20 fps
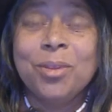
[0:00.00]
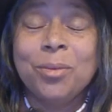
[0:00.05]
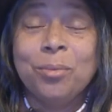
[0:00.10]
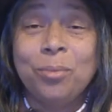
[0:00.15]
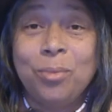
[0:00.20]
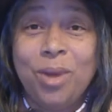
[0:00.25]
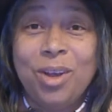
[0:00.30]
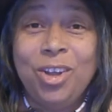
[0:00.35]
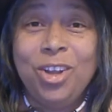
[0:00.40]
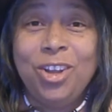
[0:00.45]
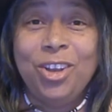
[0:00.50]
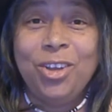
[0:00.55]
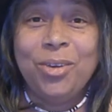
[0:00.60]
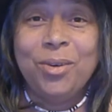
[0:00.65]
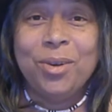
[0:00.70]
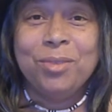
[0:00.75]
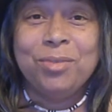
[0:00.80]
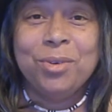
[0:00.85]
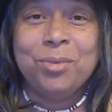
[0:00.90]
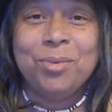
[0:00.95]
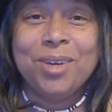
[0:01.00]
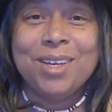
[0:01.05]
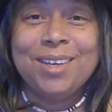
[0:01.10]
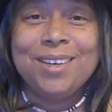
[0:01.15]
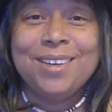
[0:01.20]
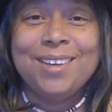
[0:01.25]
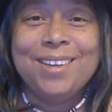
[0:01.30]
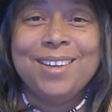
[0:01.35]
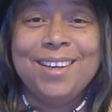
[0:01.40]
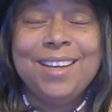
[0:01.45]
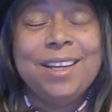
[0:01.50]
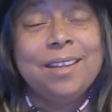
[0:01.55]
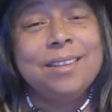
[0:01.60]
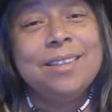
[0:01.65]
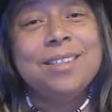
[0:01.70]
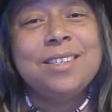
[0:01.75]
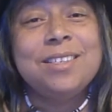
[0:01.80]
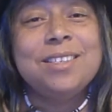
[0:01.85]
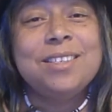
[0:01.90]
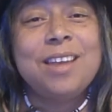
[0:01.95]
Well, hello everyone.
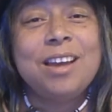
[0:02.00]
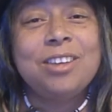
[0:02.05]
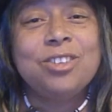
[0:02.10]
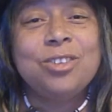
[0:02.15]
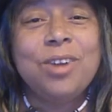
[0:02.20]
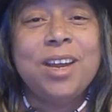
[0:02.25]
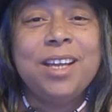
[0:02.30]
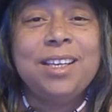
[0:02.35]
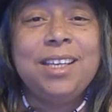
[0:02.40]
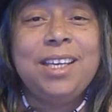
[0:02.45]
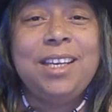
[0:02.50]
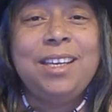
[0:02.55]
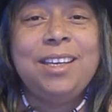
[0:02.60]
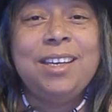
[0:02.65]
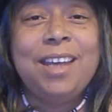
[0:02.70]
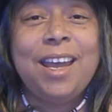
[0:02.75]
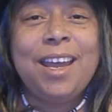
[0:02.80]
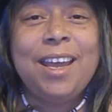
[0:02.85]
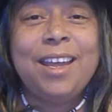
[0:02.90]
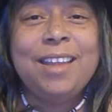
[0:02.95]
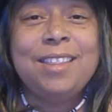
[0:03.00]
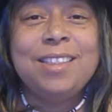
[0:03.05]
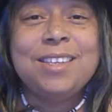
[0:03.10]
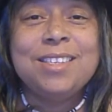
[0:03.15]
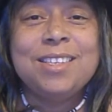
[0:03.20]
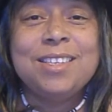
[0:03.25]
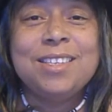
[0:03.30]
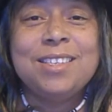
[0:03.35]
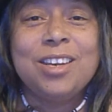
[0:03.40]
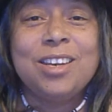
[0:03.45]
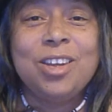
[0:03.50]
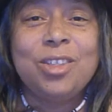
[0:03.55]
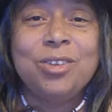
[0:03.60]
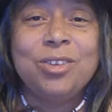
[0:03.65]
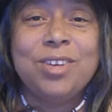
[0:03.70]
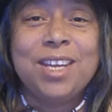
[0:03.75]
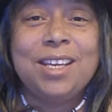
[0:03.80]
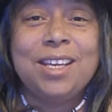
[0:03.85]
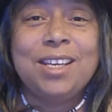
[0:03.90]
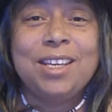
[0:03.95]
This is Dr. Ayleen, and this is another
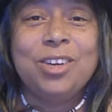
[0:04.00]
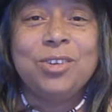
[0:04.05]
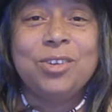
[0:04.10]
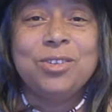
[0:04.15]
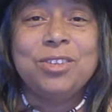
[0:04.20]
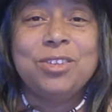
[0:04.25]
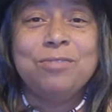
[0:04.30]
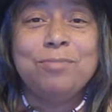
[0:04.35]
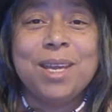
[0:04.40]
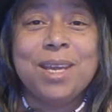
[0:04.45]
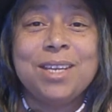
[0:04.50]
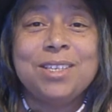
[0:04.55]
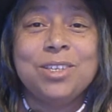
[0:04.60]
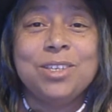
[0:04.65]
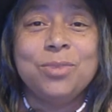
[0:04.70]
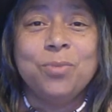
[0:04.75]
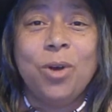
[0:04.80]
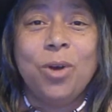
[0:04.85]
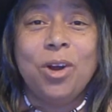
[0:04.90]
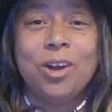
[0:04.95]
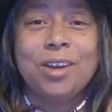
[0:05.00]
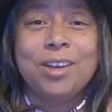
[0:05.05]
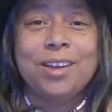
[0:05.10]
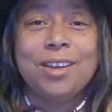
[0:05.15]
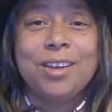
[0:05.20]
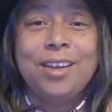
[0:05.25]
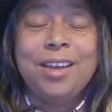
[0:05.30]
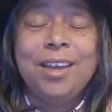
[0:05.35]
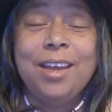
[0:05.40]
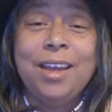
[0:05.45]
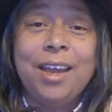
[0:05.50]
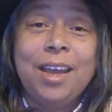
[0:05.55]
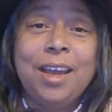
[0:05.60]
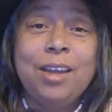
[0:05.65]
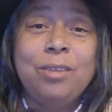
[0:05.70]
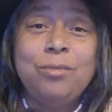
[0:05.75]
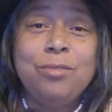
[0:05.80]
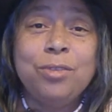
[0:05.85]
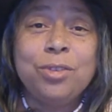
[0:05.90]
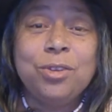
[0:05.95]
Daily Dose of Medicine Walk.
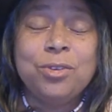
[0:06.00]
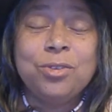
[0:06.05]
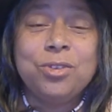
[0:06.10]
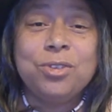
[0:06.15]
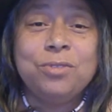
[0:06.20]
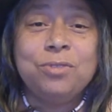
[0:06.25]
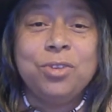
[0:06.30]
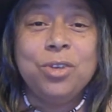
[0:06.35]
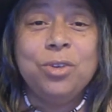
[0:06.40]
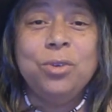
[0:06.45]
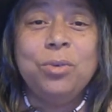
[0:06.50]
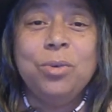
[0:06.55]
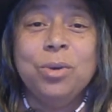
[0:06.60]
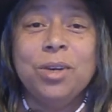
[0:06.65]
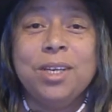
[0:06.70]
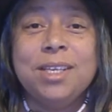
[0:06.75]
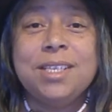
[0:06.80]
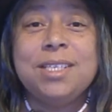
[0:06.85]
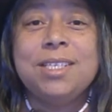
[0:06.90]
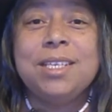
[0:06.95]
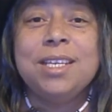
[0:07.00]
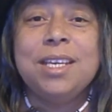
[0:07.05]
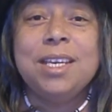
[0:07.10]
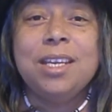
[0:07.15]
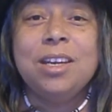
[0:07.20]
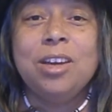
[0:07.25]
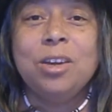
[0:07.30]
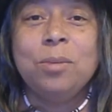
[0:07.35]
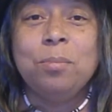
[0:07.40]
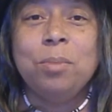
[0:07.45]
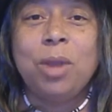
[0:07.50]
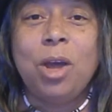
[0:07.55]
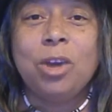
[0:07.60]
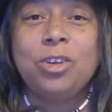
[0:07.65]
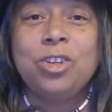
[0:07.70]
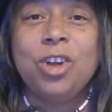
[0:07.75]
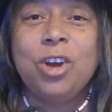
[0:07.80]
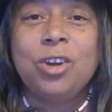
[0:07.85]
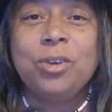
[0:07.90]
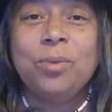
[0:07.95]
And for those of you who are listening in on
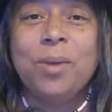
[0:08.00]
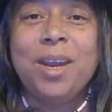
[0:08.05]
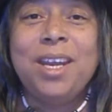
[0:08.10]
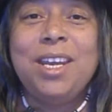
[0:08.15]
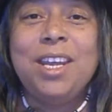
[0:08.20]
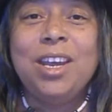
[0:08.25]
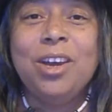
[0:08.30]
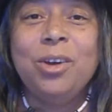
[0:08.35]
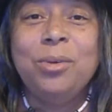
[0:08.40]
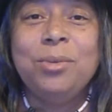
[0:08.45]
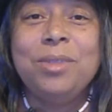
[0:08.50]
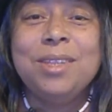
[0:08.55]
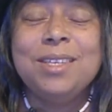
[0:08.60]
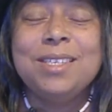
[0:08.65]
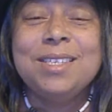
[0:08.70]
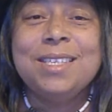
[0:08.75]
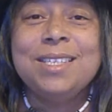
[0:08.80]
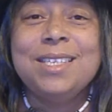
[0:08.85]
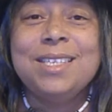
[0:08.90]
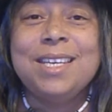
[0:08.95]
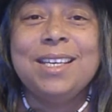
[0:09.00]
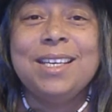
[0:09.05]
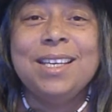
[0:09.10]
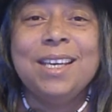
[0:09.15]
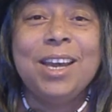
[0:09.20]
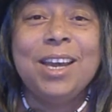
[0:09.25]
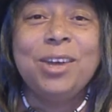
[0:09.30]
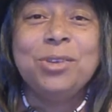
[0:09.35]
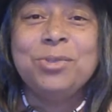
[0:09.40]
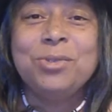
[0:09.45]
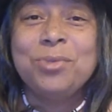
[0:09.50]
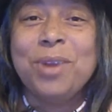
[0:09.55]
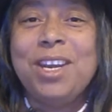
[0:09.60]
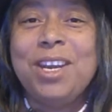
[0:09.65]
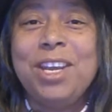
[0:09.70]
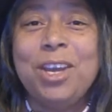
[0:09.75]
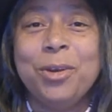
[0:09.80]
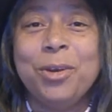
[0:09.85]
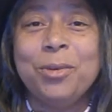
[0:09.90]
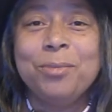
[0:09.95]
Blog Talk Radio, this is Healing House
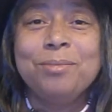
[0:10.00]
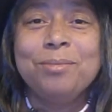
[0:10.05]
Radio.